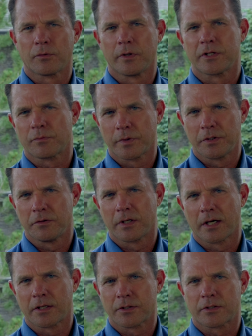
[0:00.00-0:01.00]
reason we do
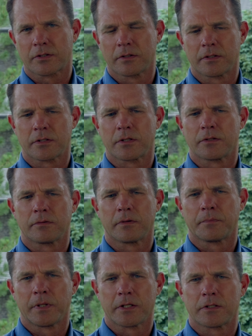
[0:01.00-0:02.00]
that is in
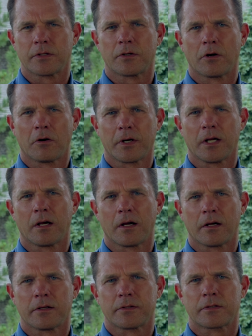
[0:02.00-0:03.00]
a patient that already
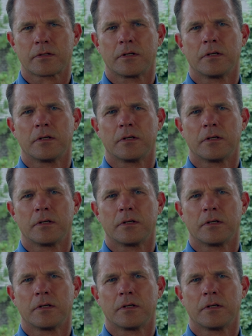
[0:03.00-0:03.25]
has